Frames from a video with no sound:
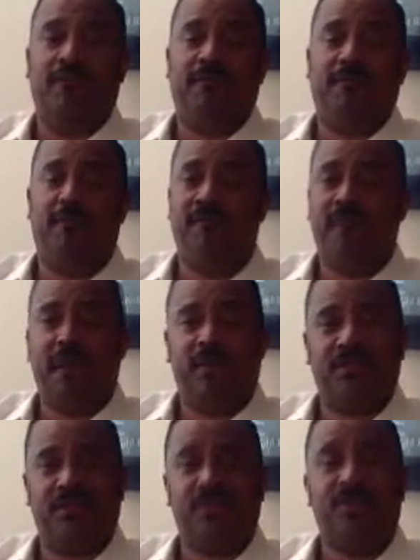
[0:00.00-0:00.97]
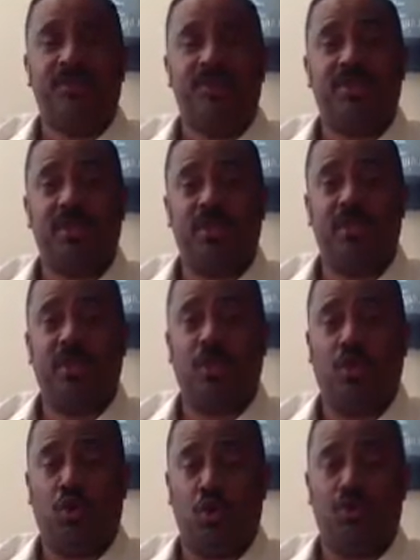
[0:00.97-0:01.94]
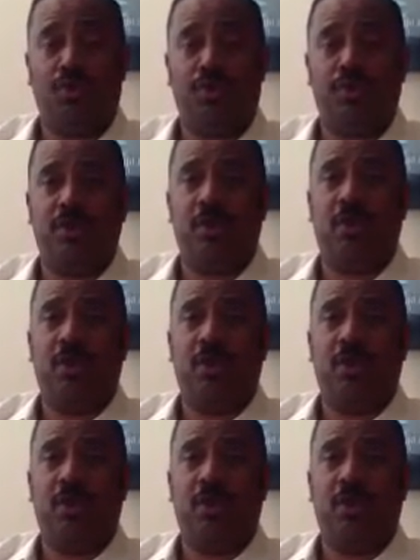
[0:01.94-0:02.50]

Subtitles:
5,600 homes